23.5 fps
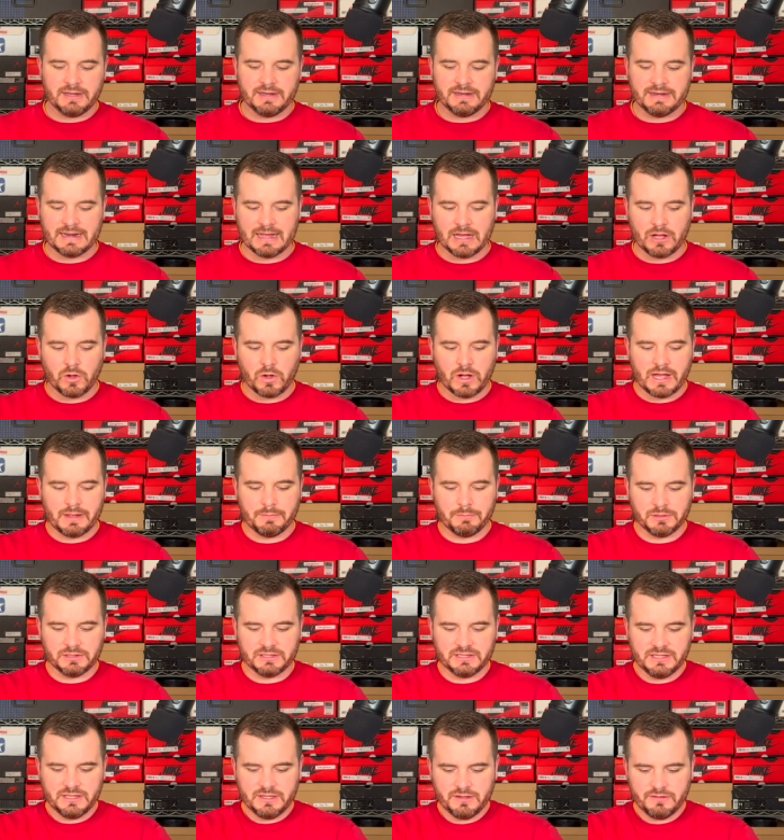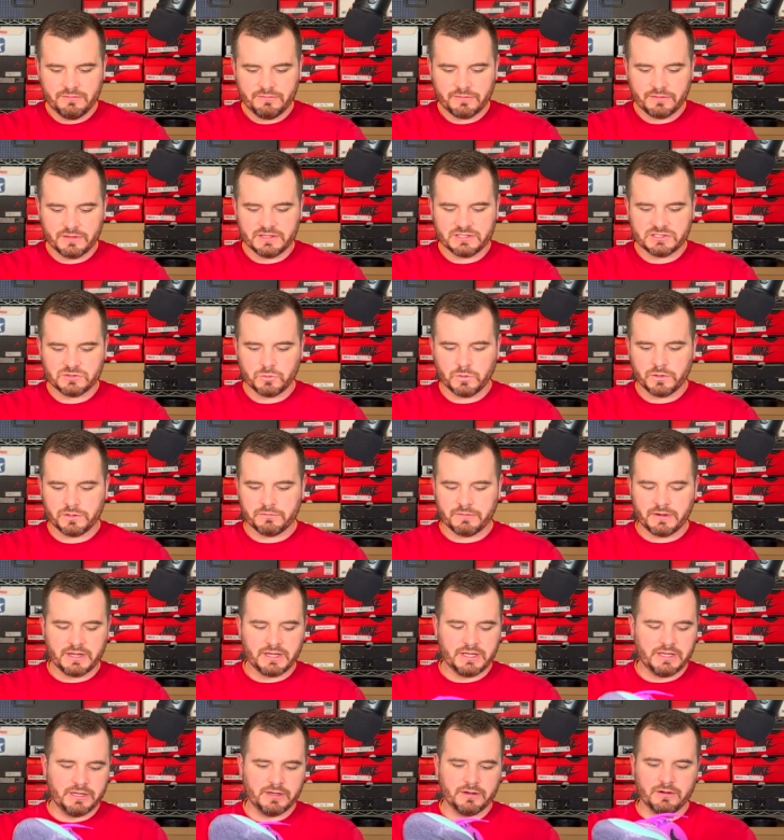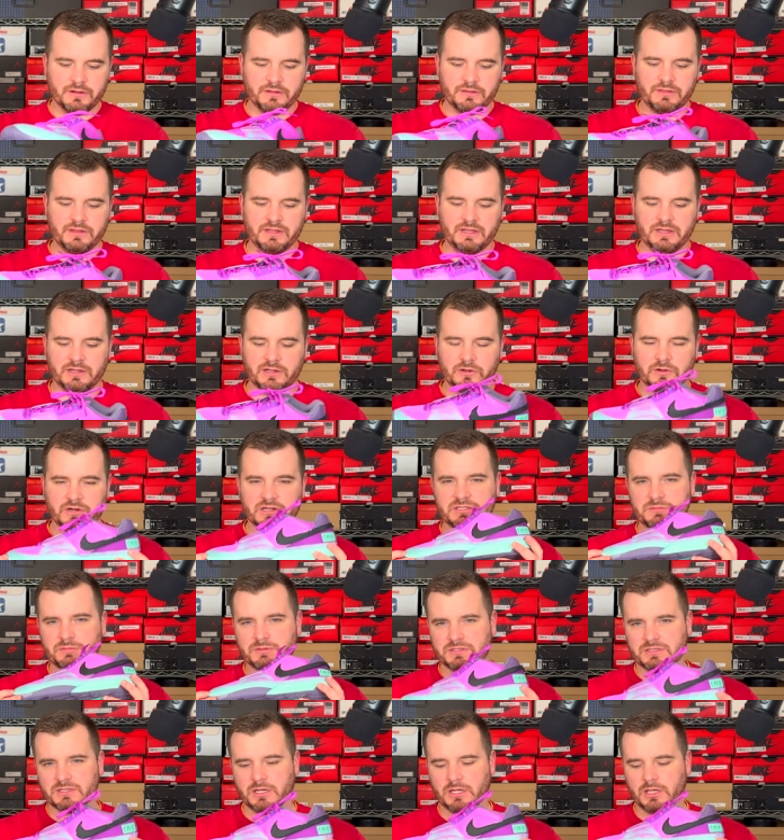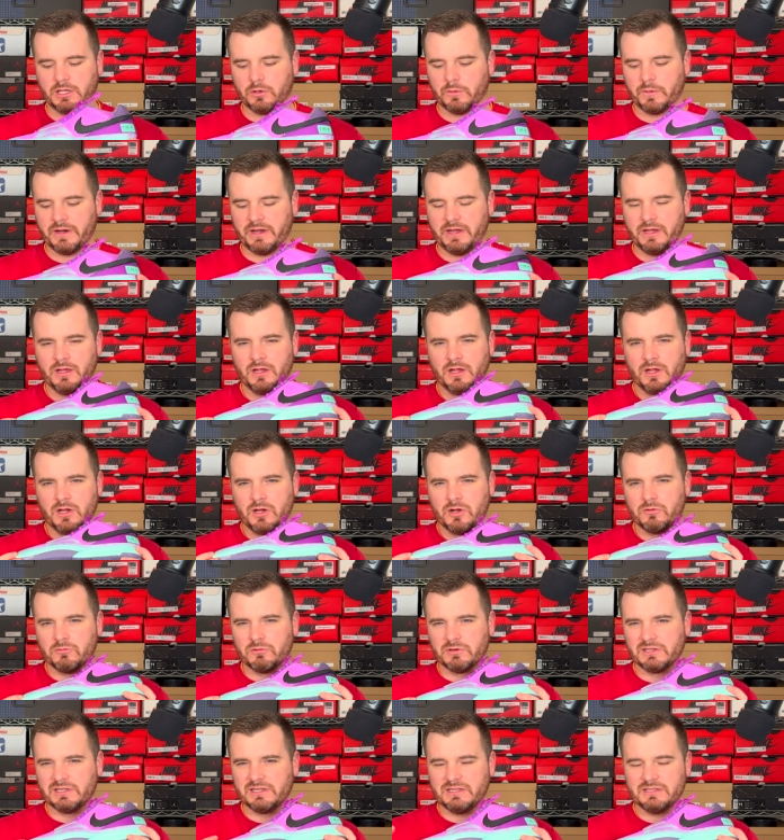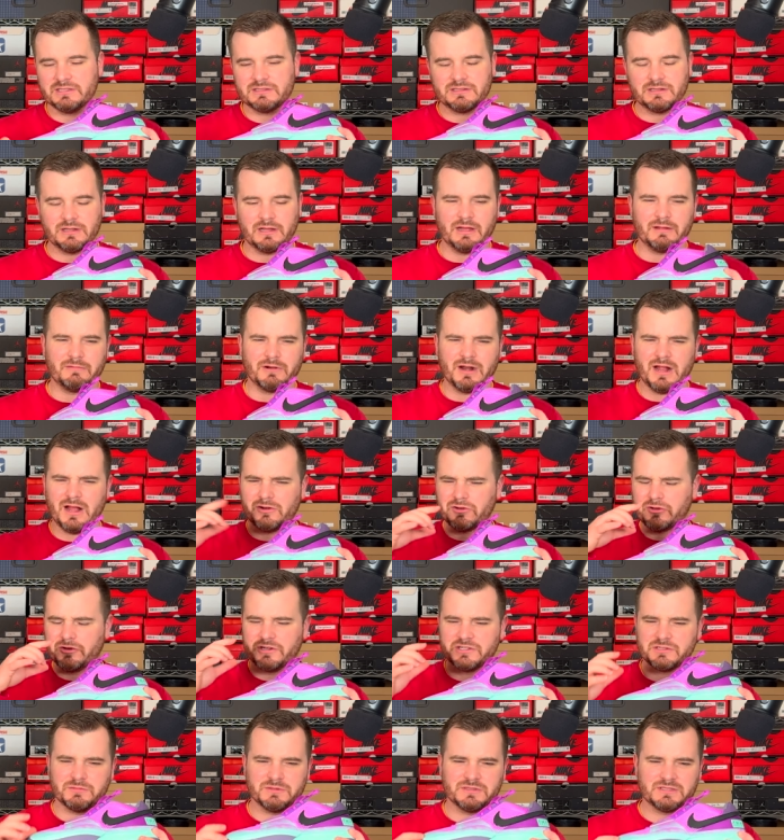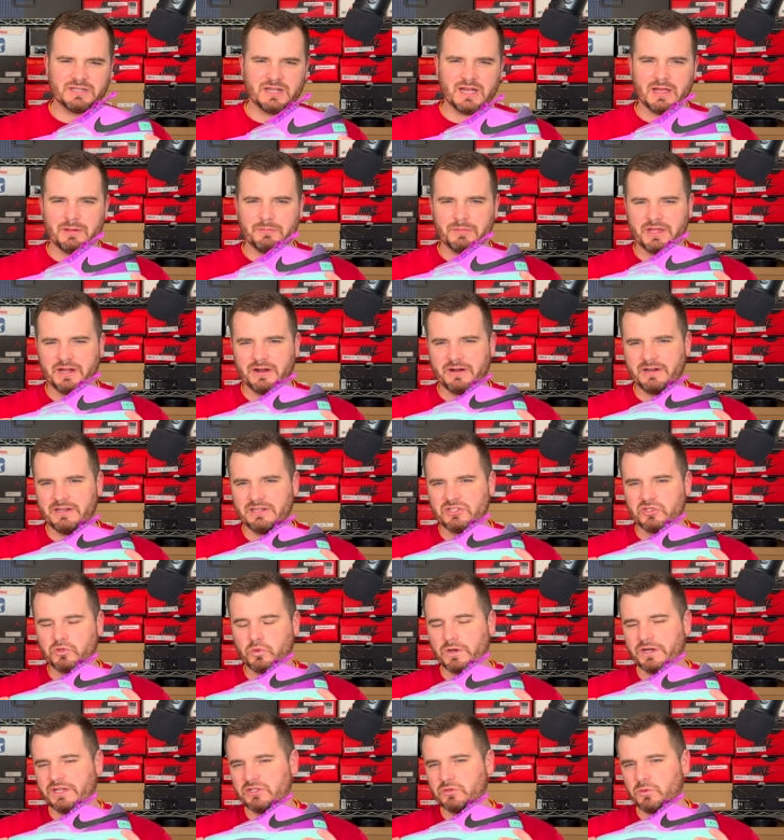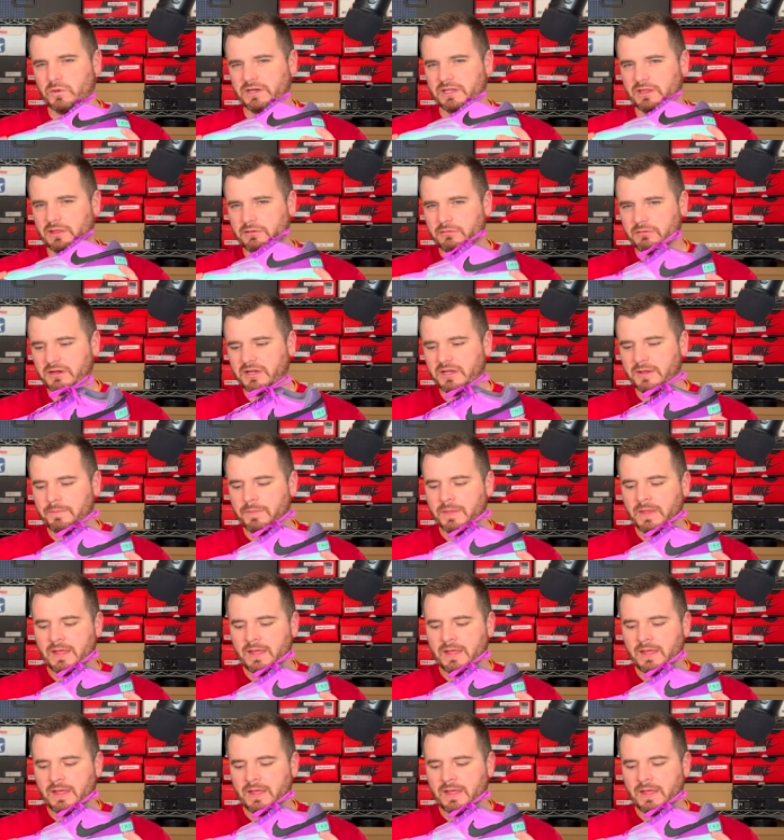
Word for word: Now, I believe this one right here, the Christmas colorway, released around Christmas time there in 2023,